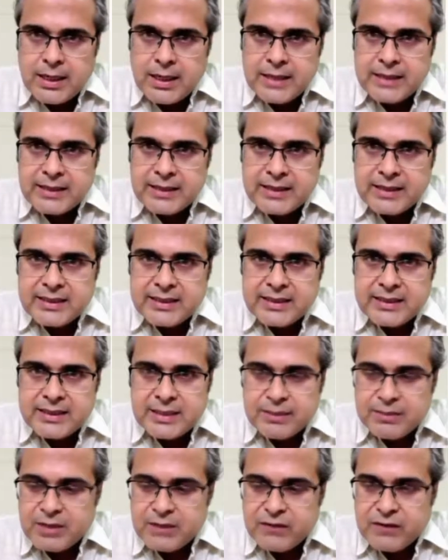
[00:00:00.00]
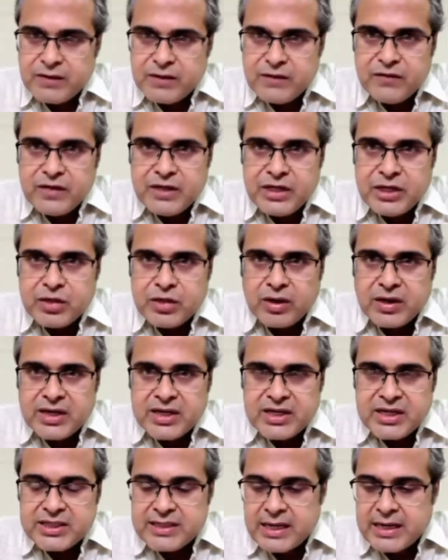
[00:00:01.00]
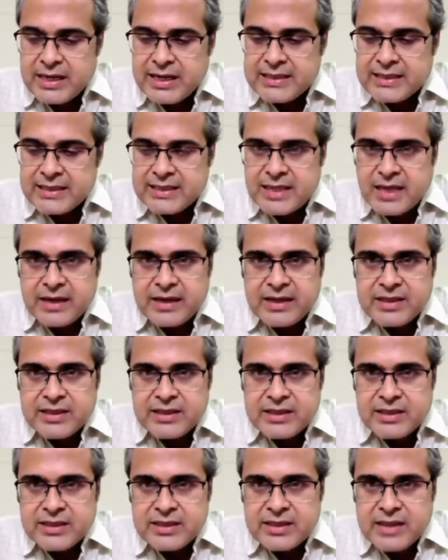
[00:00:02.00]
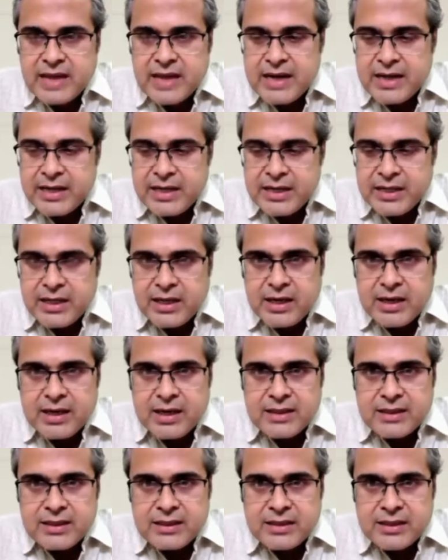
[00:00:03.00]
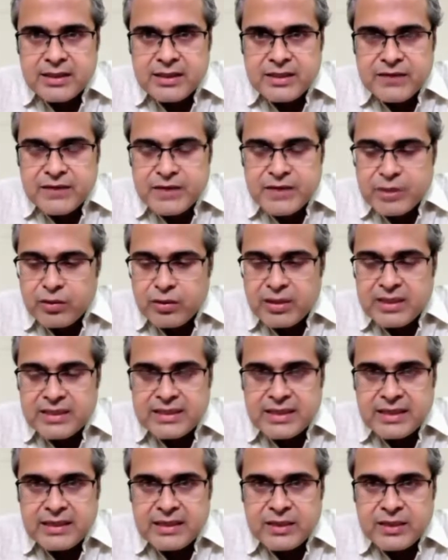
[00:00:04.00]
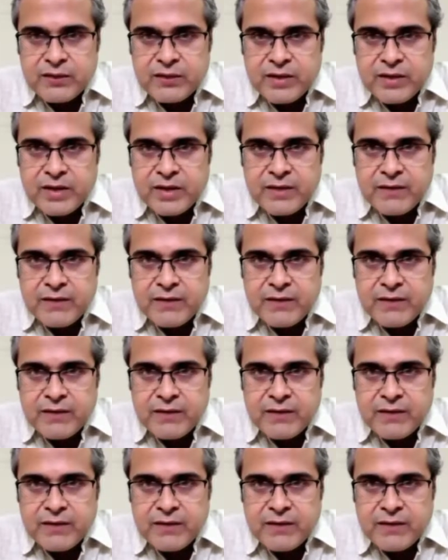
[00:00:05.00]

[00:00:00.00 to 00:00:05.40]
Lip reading: I think there's something we need to understand as the young residents and young consultants. We need to understand this very